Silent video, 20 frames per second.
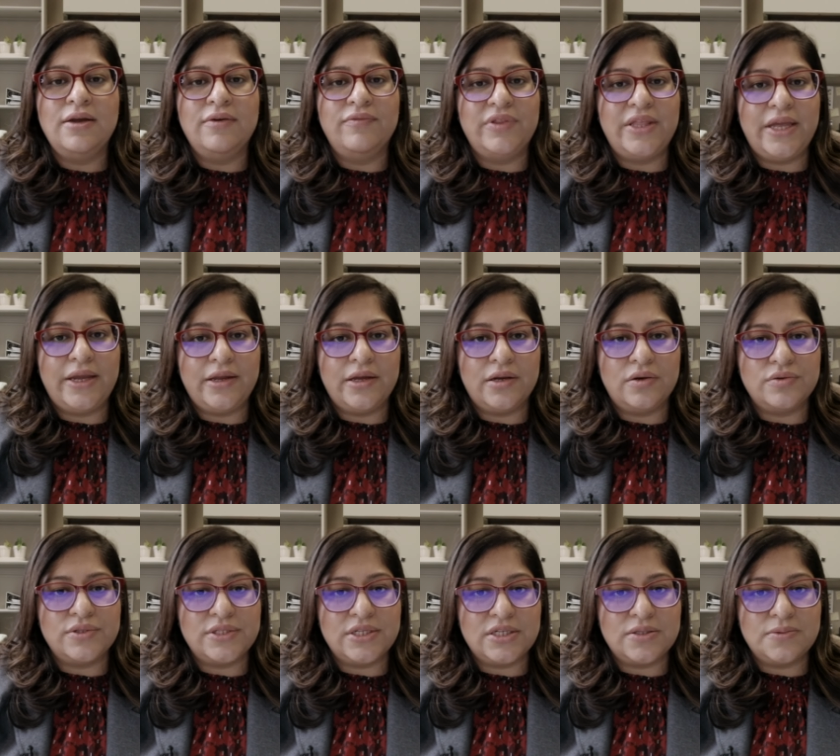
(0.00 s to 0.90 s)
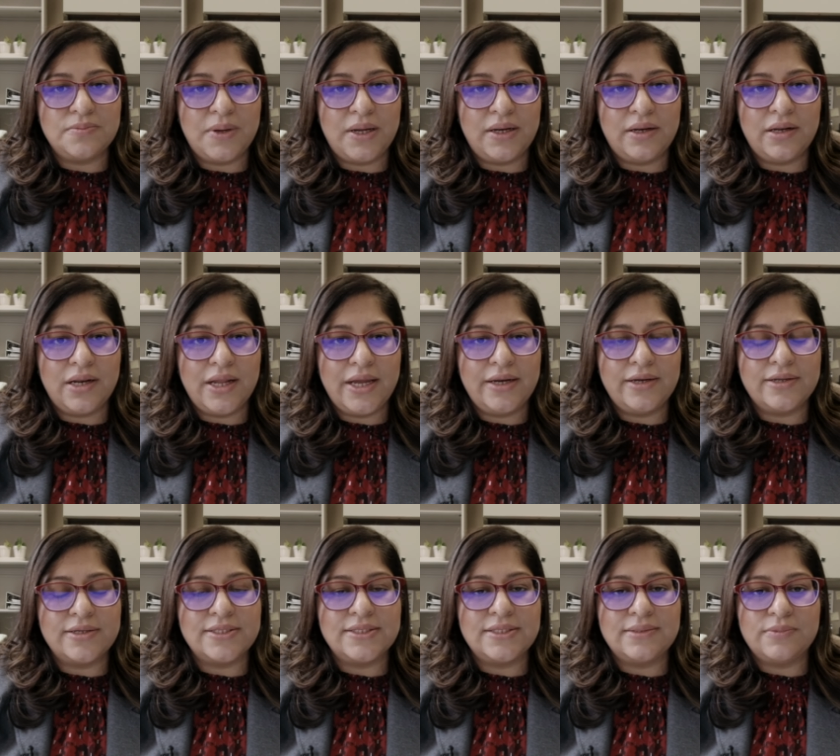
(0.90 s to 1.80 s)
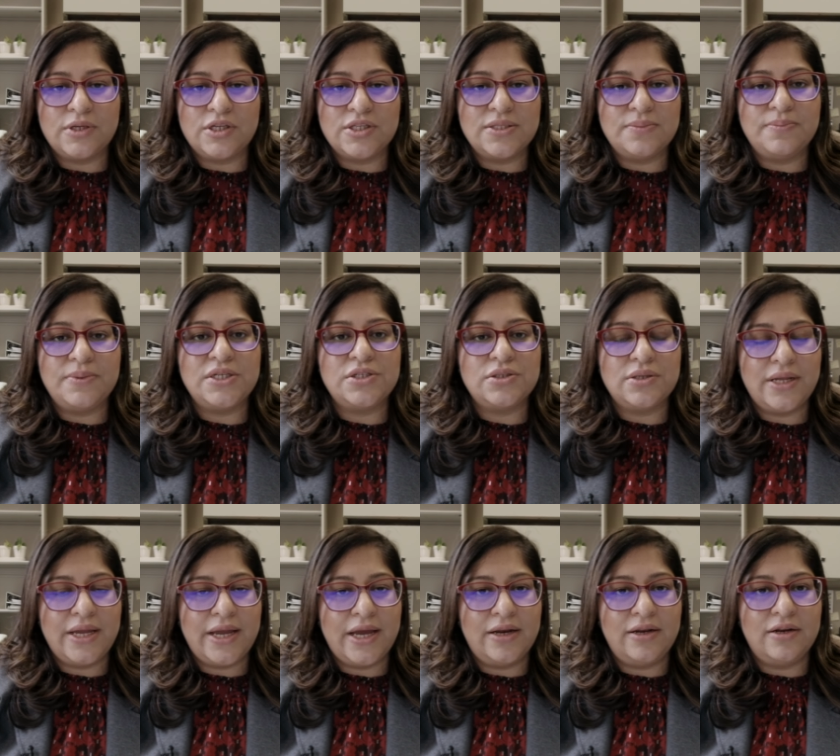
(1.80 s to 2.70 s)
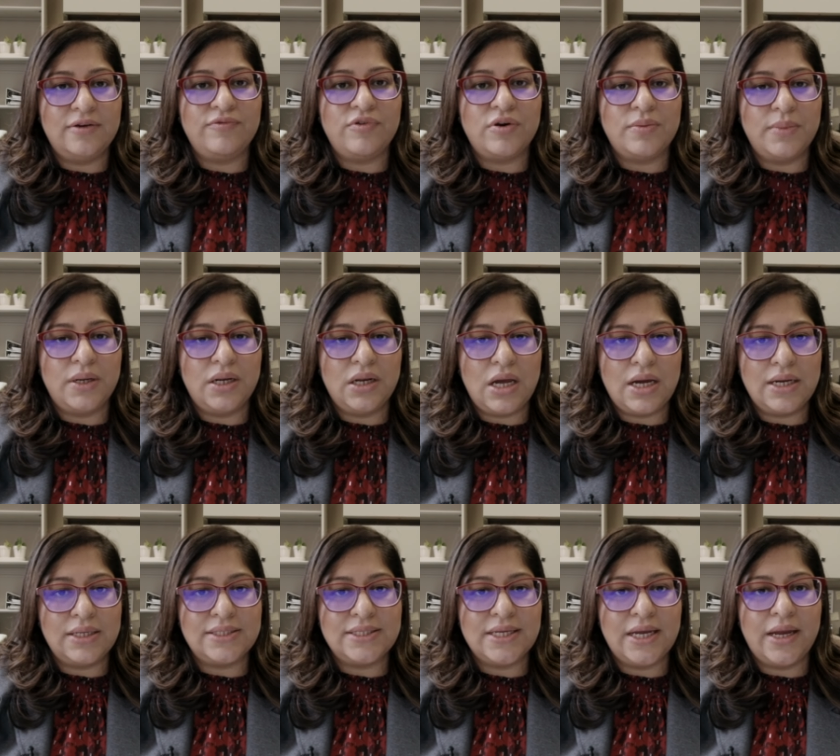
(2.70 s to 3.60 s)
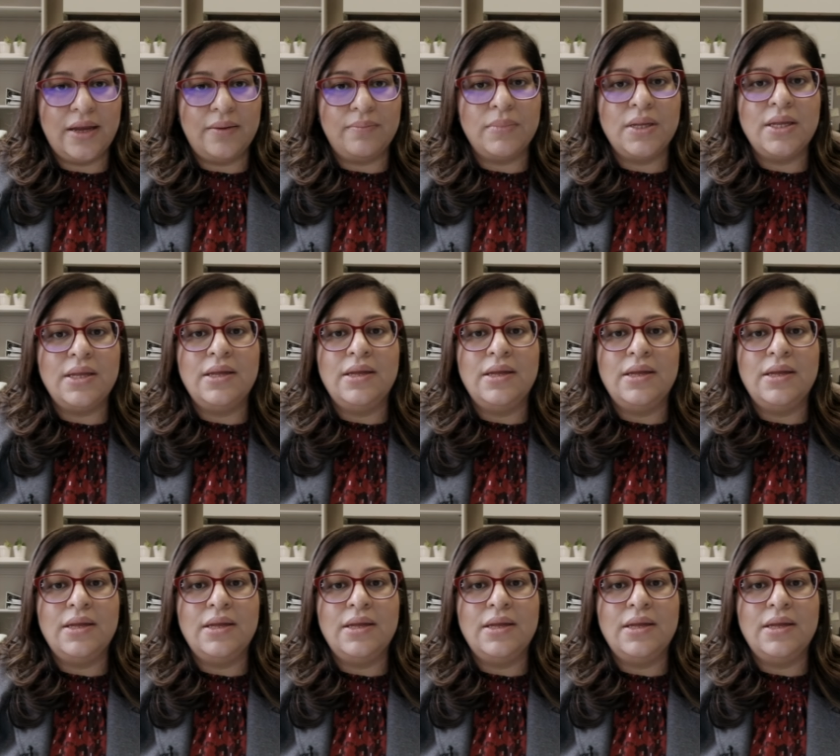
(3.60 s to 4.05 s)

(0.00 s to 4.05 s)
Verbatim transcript: with ankylosing spondylitis because the patient had it from a long time,